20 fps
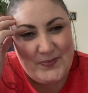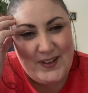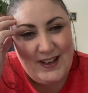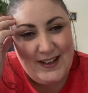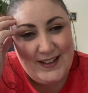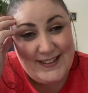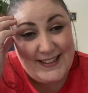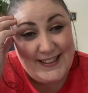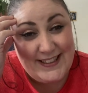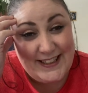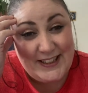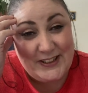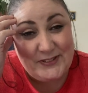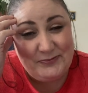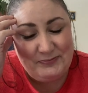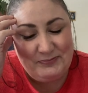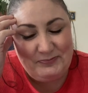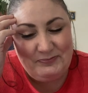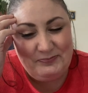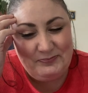I did it.
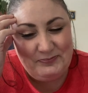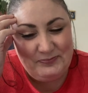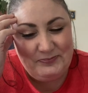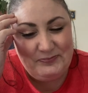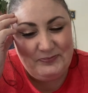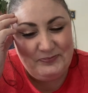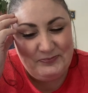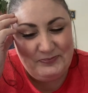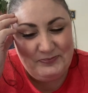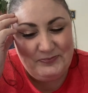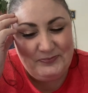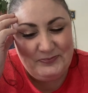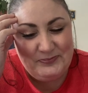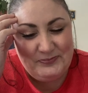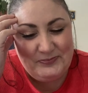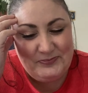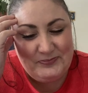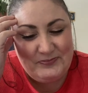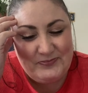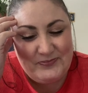
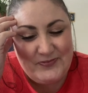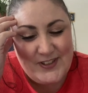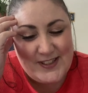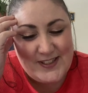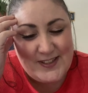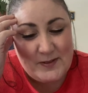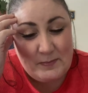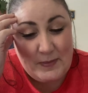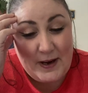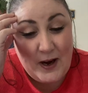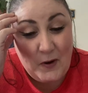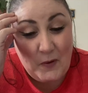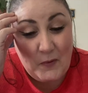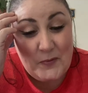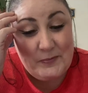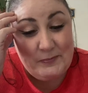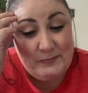Just about